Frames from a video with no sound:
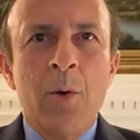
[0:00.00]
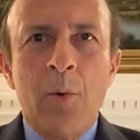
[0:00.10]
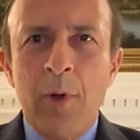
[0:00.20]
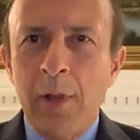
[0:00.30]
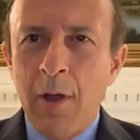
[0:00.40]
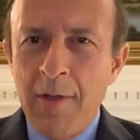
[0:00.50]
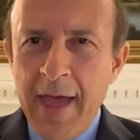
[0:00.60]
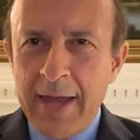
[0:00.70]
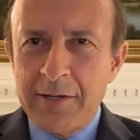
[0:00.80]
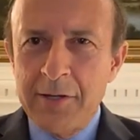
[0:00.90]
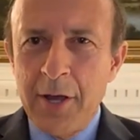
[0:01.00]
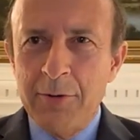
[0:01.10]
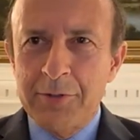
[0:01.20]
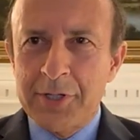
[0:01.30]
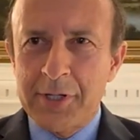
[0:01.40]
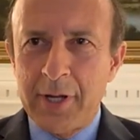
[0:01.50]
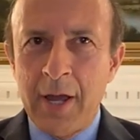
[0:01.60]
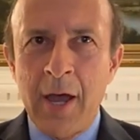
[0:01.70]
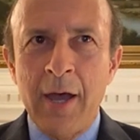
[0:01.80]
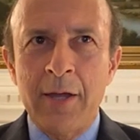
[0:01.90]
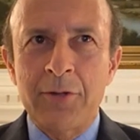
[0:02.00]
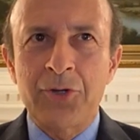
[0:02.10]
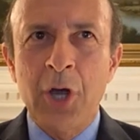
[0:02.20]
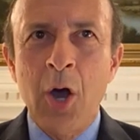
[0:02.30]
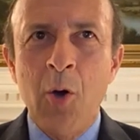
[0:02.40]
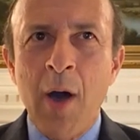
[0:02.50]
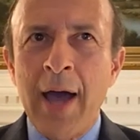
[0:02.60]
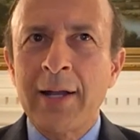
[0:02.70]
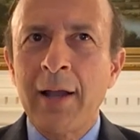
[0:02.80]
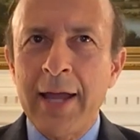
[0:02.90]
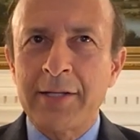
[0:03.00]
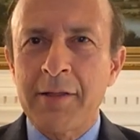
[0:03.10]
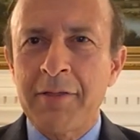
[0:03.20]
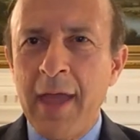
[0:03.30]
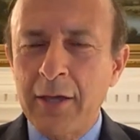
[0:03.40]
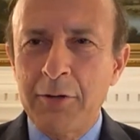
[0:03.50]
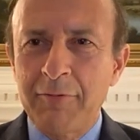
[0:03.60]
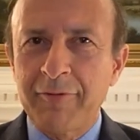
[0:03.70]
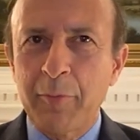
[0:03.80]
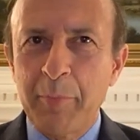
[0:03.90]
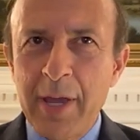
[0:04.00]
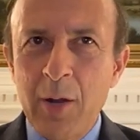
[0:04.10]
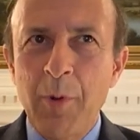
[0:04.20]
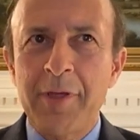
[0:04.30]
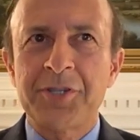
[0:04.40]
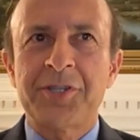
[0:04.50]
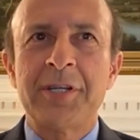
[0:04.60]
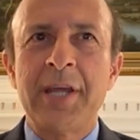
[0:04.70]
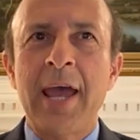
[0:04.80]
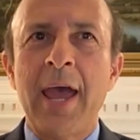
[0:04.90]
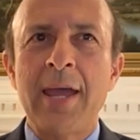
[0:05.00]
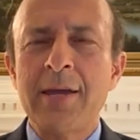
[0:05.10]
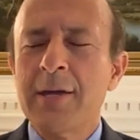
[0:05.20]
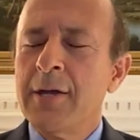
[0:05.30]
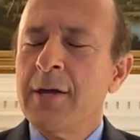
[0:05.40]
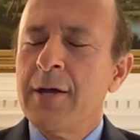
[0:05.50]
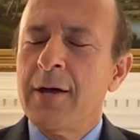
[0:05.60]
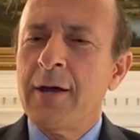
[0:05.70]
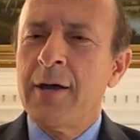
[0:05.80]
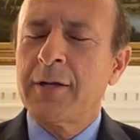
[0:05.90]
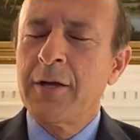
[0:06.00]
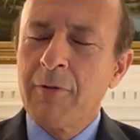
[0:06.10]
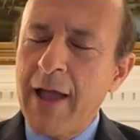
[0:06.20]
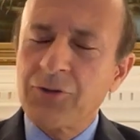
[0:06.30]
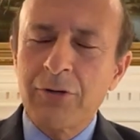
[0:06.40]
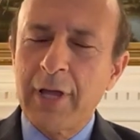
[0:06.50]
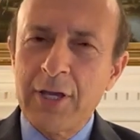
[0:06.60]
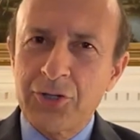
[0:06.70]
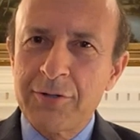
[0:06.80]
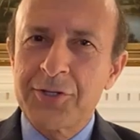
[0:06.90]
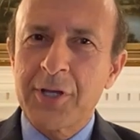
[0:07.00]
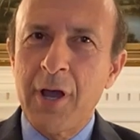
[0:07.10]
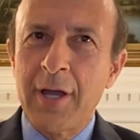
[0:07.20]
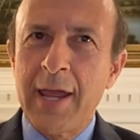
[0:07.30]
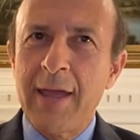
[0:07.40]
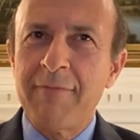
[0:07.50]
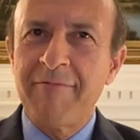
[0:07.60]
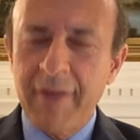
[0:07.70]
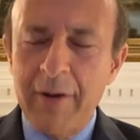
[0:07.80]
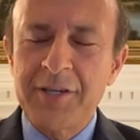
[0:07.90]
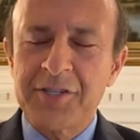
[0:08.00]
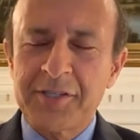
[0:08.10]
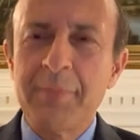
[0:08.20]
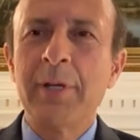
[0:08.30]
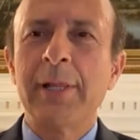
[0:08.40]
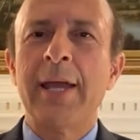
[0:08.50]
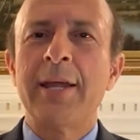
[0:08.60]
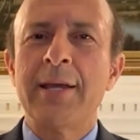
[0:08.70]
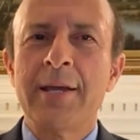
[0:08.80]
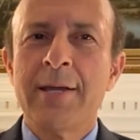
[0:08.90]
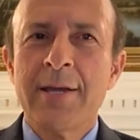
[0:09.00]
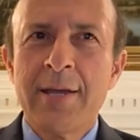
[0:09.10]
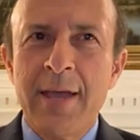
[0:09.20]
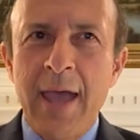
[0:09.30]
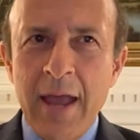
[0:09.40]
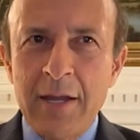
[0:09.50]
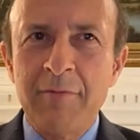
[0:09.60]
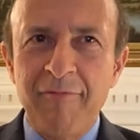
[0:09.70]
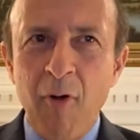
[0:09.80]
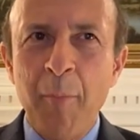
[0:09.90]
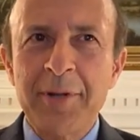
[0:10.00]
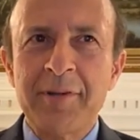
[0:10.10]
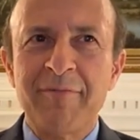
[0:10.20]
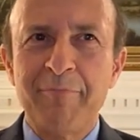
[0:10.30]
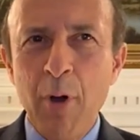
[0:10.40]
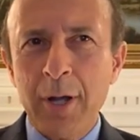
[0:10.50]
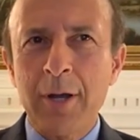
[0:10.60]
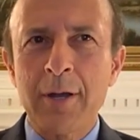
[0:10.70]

Well, on that note, uh, Joe, I'd like to thank you for being with us today. Uh, congratulations on a very stimulating and informative book.